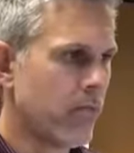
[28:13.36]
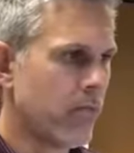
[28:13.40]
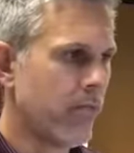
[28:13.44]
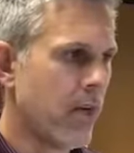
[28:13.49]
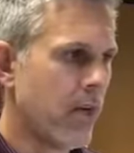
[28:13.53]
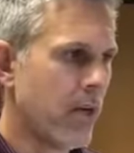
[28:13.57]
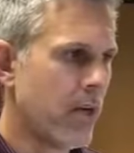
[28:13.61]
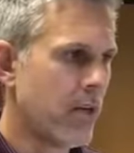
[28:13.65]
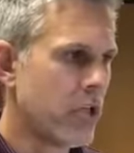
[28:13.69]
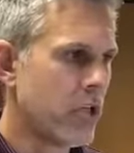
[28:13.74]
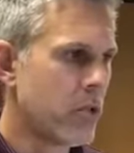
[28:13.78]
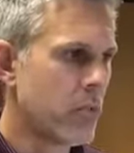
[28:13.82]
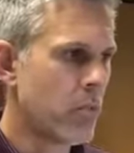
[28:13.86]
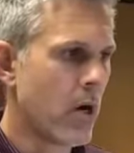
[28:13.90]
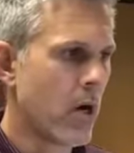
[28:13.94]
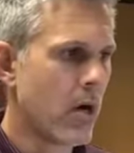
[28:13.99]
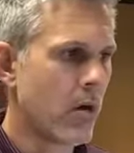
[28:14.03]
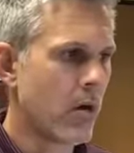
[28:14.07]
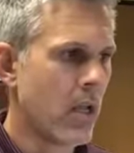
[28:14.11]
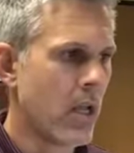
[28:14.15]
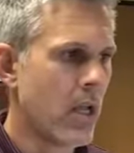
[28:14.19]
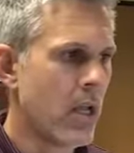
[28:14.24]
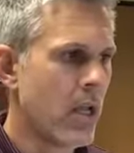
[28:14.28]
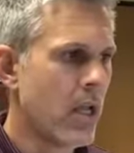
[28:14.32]
very
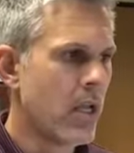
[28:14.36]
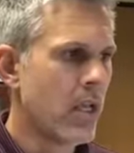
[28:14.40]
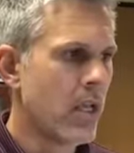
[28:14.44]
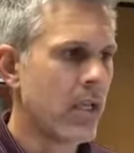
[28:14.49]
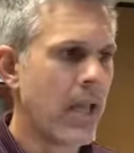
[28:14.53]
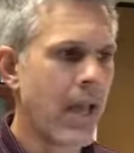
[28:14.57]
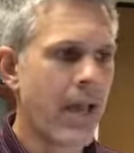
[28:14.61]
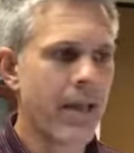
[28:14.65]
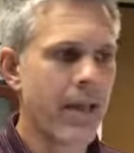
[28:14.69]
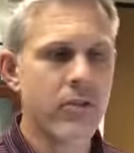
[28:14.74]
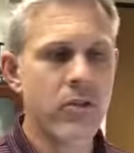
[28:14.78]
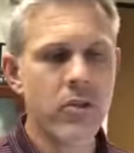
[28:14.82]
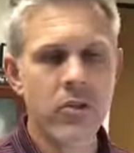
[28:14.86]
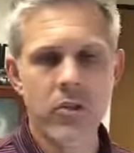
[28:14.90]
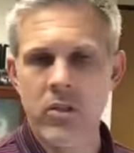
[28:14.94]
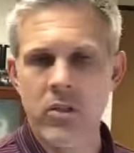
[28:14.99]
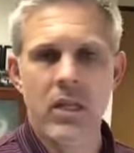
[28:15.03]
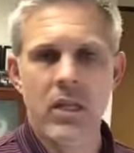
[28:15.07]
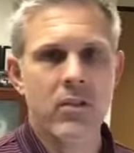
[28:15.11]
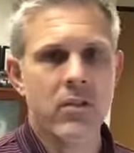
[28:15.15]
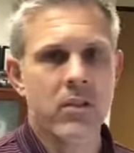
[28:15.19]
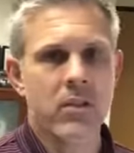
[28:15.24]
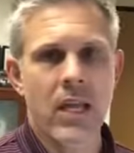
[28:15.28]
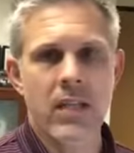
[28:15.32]
smart. Yeah, just
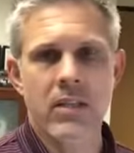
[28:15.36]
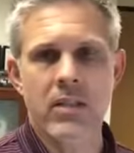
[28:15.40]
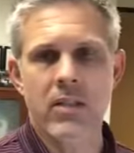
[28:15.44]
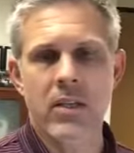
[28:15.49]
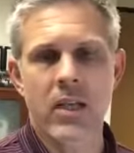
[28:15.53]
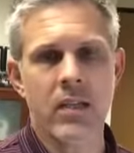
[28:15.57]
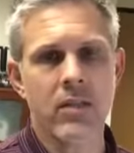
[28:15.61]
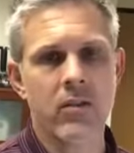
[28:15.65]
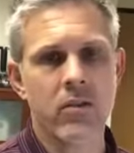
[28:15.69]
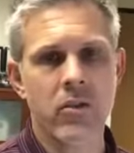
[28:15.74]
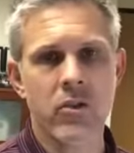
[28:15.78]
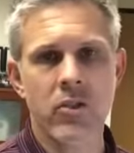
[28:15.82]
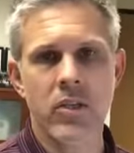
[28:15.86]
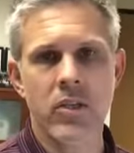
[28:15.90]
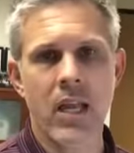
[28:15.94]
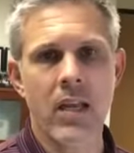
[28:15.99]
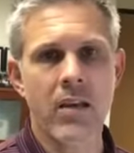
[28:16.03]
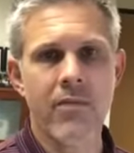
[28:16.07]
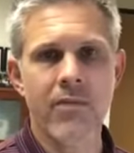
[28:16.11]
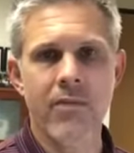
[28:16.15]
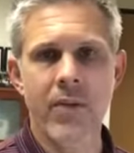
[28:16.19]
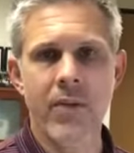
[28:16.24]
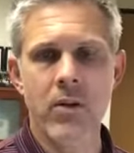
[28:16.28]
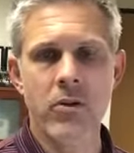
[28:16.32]
that's it. Just
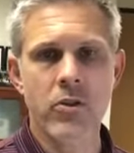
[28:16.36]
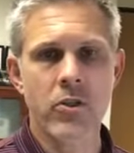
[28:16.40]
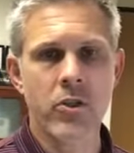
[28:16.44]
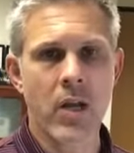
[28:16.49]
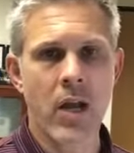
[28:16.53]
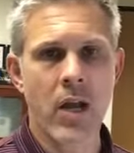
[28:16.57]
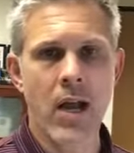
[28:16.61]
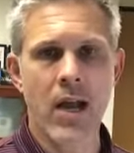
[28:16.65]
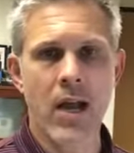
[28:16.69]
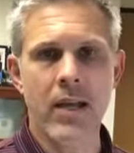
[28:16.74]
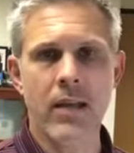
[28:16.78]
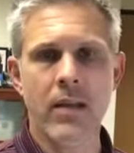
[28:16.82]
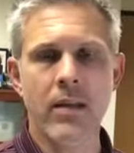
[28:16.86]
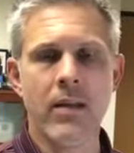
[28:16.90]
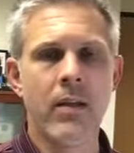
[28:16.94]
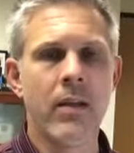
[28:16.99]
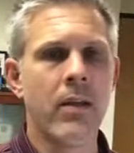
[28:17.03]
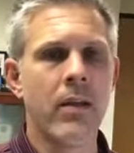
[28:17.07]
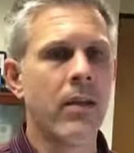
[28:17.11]
getting a fair shot.